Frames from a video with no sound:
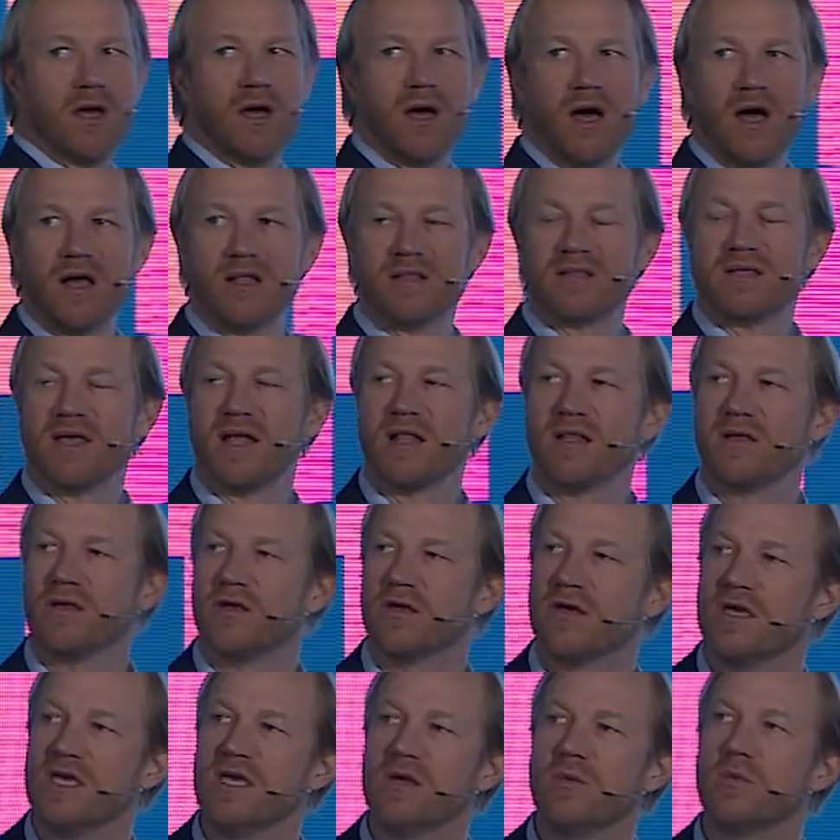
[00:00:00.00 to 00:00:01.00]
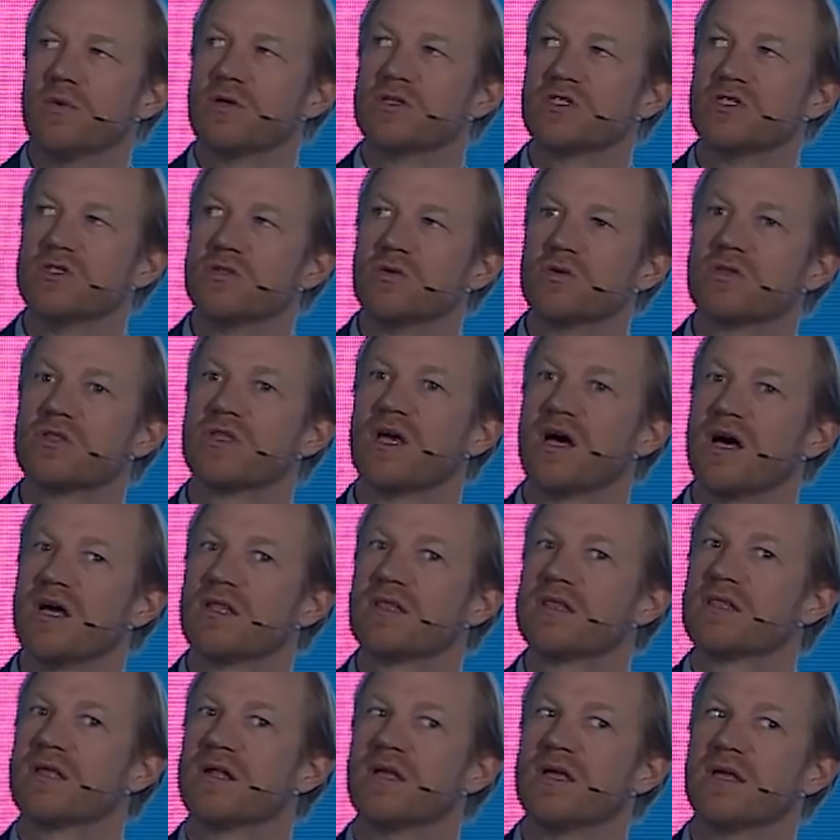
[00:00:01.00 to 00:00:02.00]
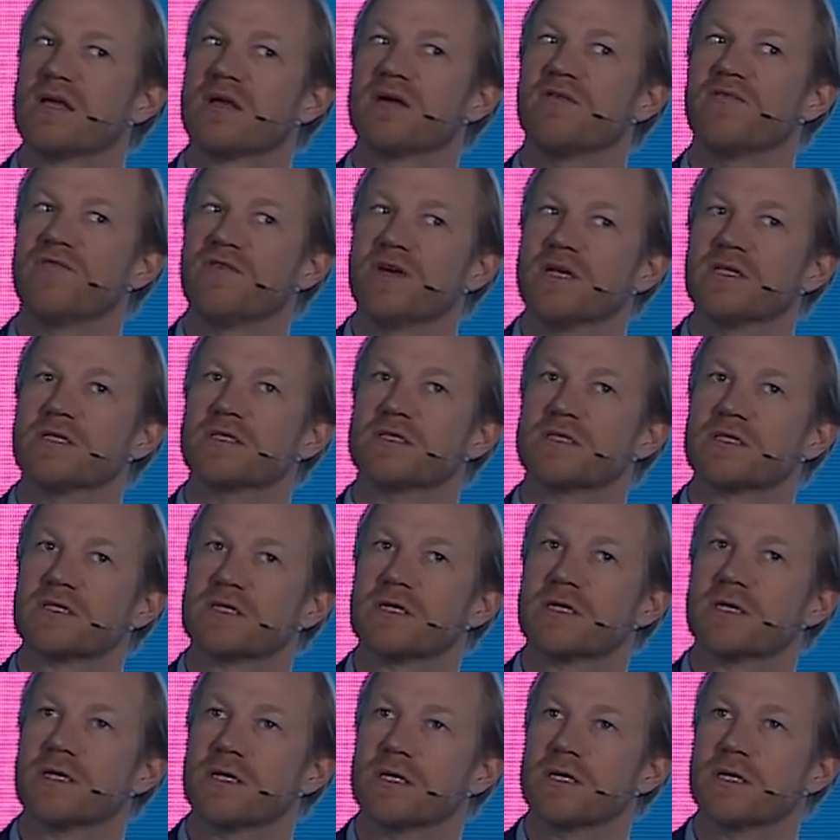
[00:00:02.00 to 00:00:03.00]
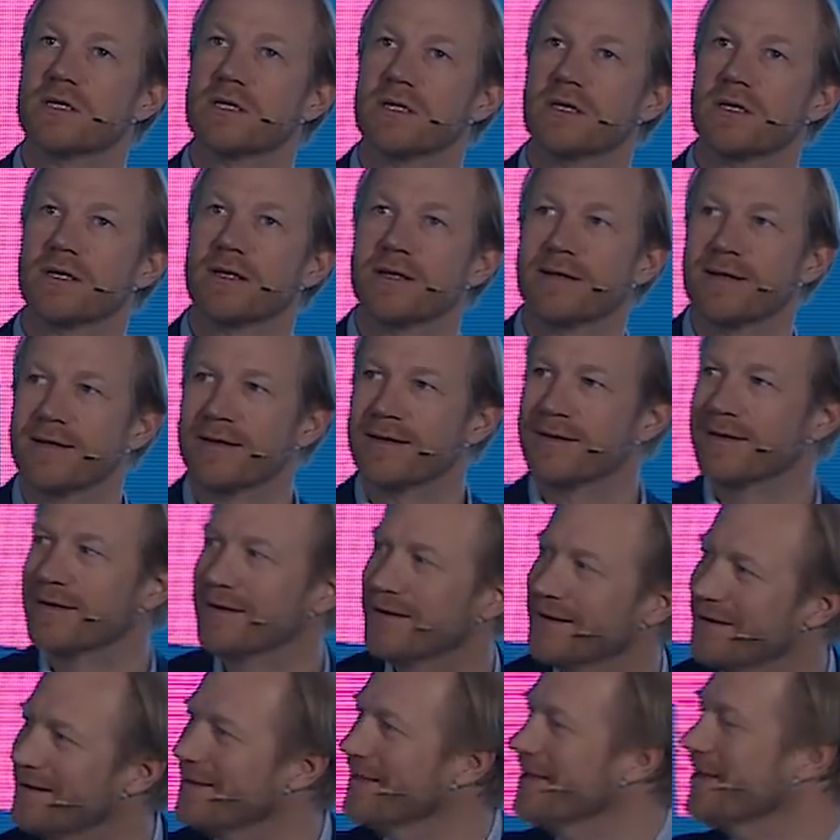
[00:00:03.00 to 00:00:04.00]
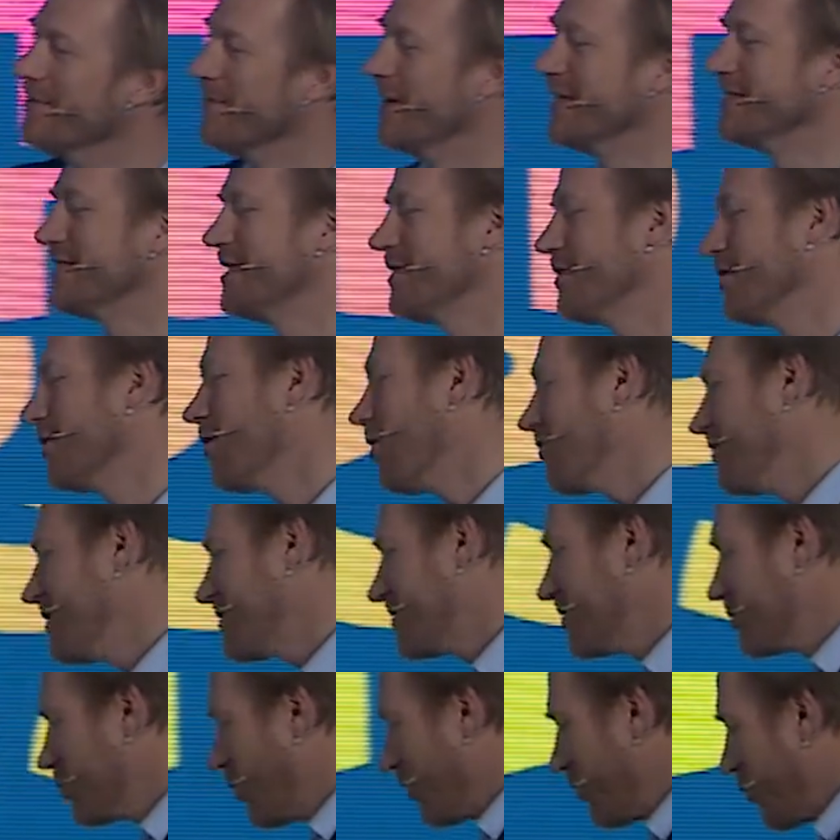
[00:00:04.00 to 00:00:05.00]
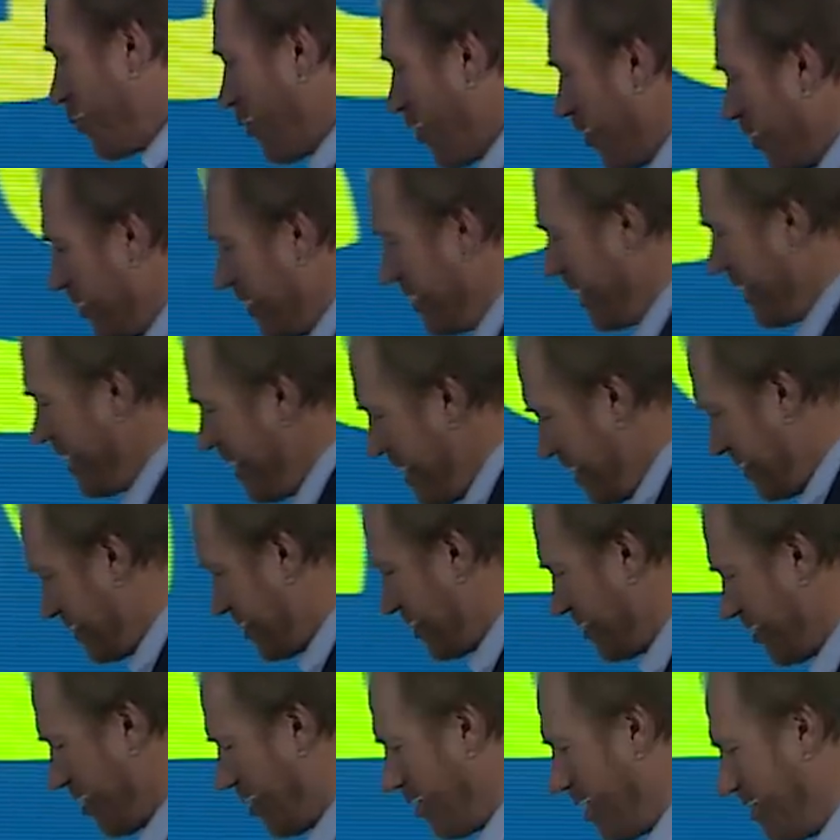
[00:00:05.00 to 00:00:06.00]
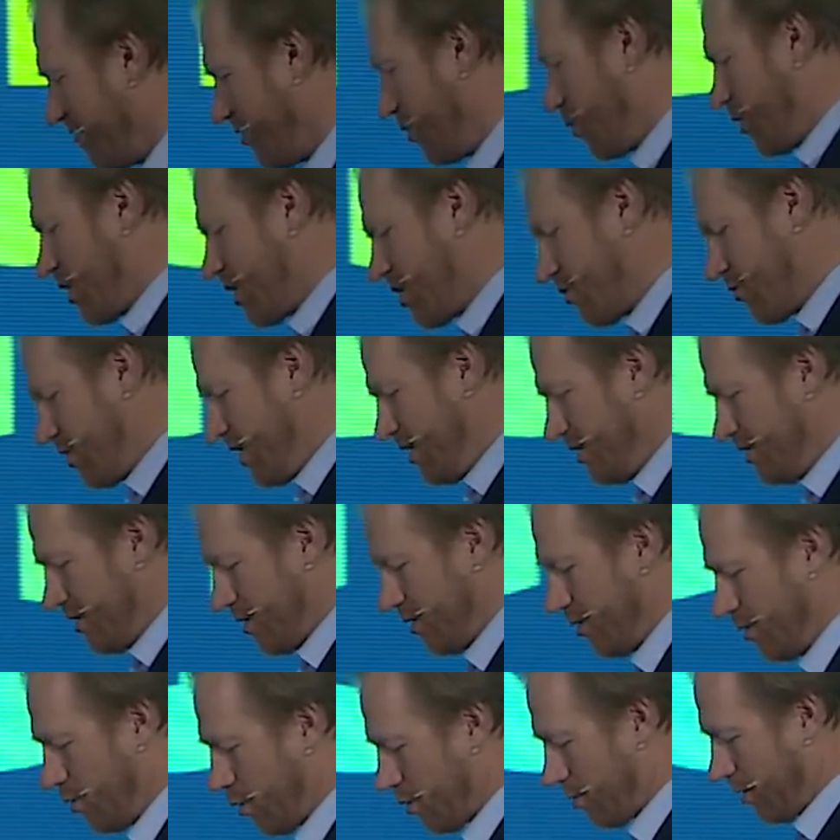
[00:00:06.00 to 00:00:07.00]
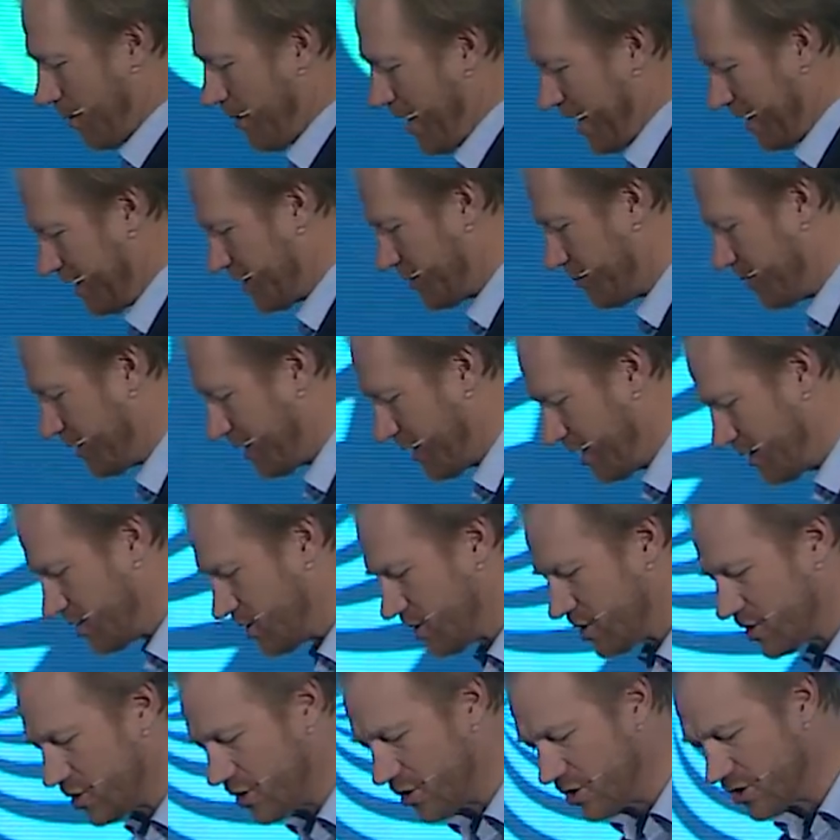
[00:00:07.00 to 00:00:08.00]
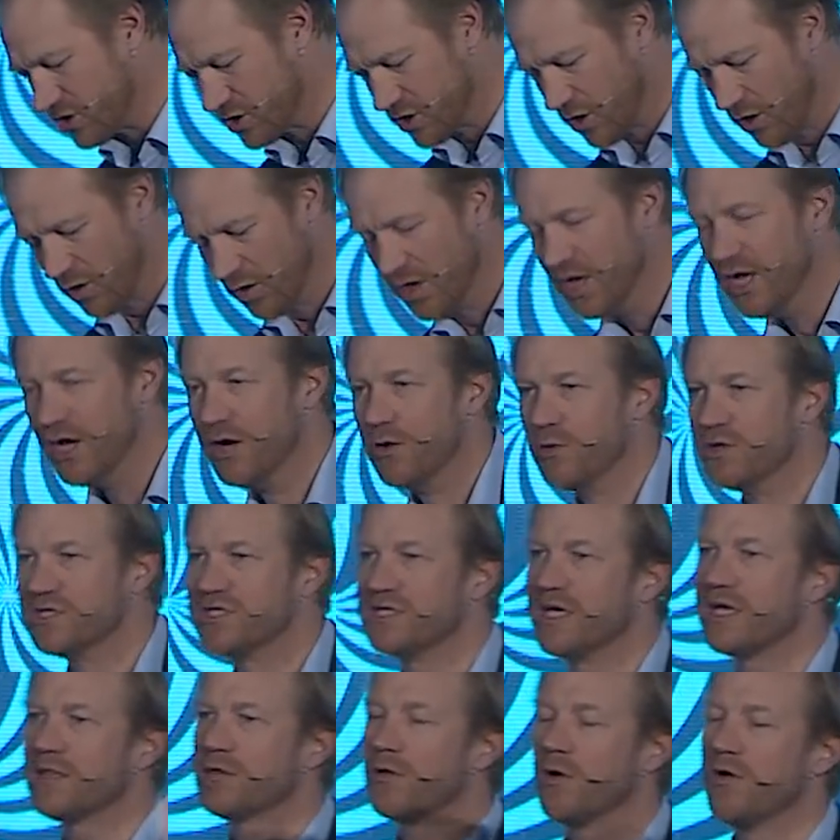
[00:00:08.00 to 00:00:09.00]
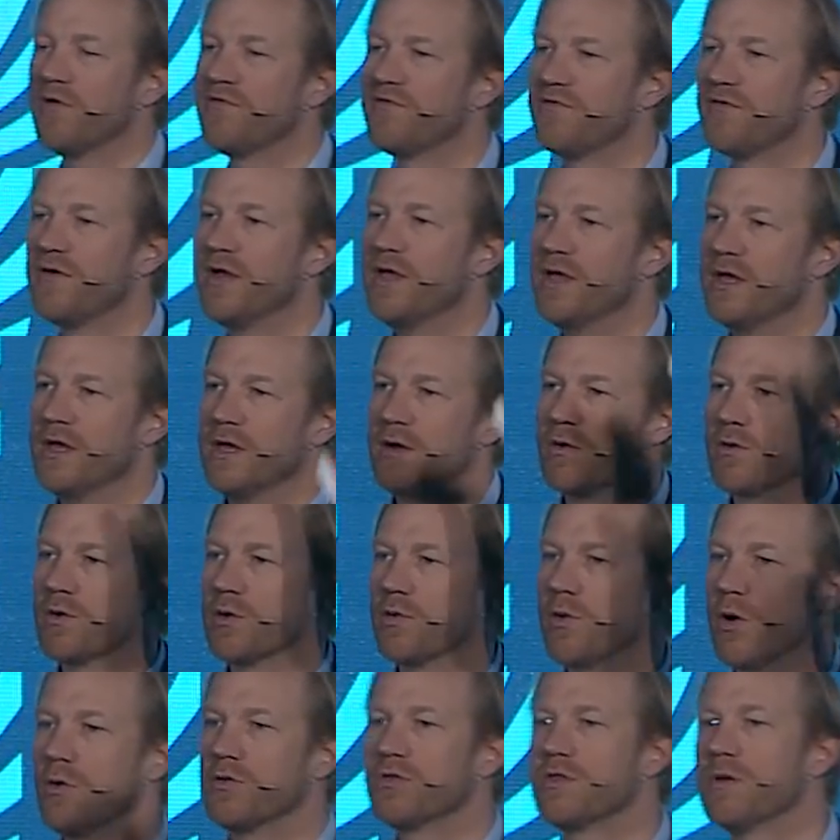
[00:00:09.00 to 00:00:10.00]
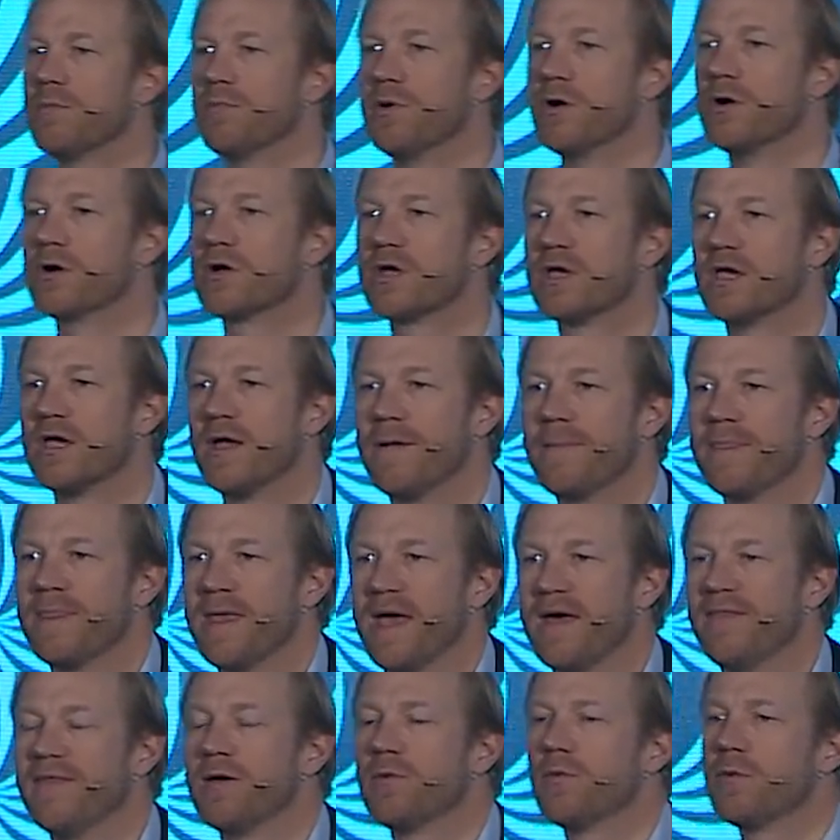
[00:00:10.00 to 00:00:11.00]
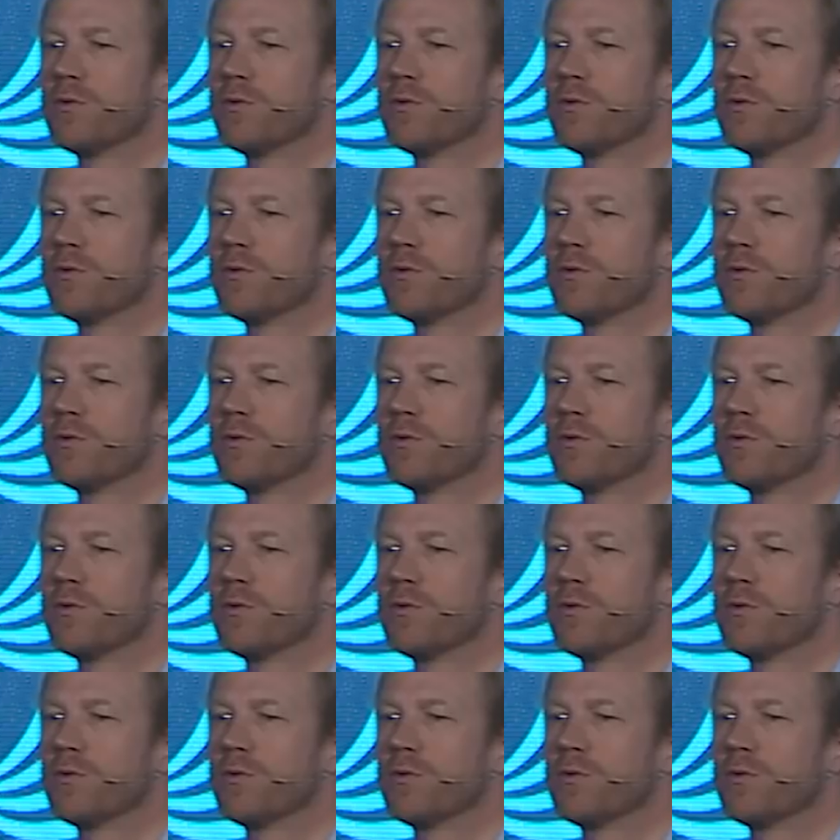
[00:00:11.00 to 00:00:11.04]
I'll tell you, he was not utterly convinced. But I said, you know, this is what the world needs. You know, everyone can read, you know, normal management literature. So we set off, we wrote the book, and then